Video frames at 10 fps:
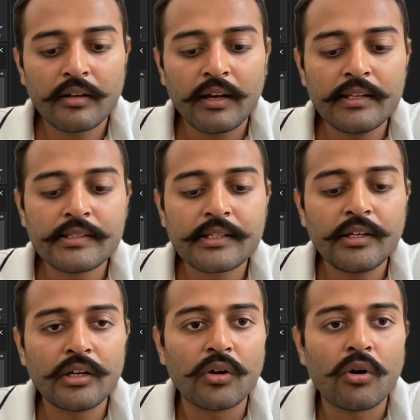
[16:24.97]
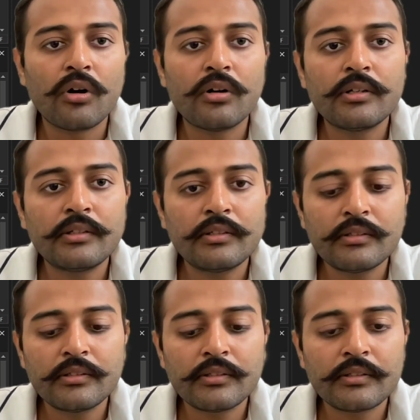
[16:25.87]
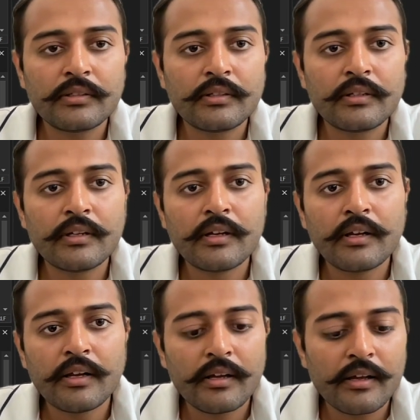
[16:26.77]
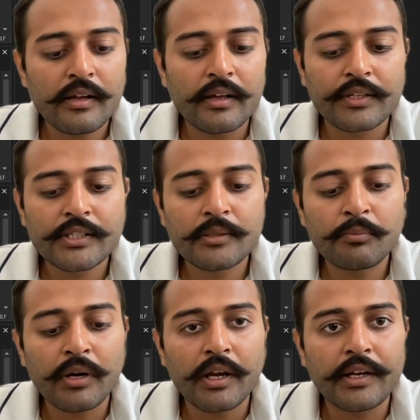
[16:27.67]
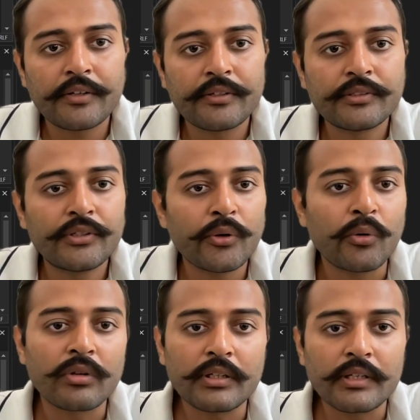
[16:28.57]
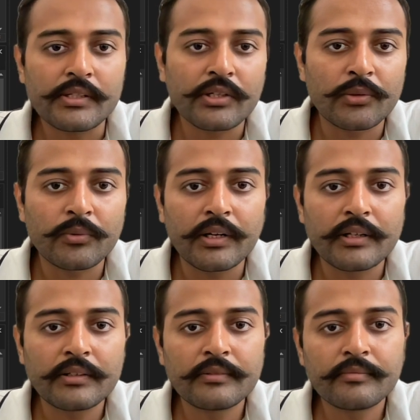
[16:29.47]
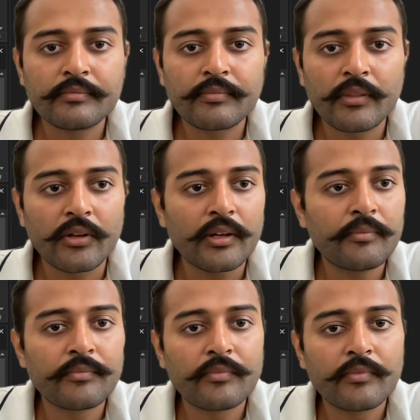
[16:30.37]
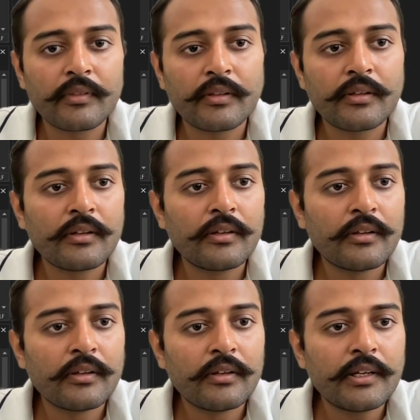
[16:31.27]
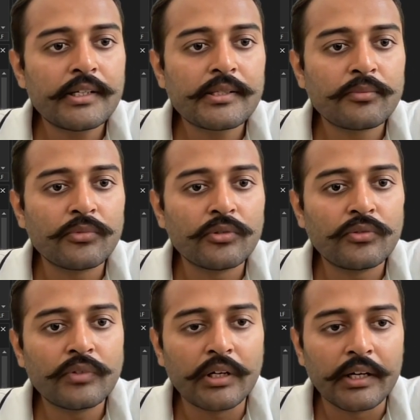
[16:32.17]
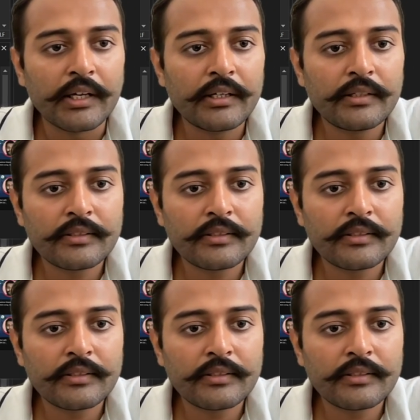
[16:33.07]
I'll say non expired token is required. Okay, let's move ahead.